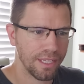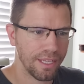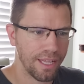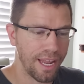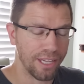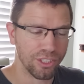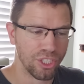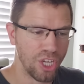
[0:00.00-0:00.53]
It
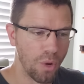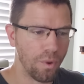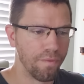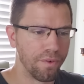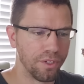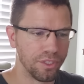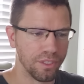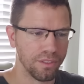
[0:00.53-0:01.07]
has no
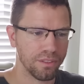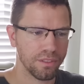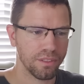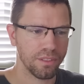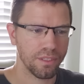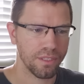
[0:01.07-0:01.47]
inversions.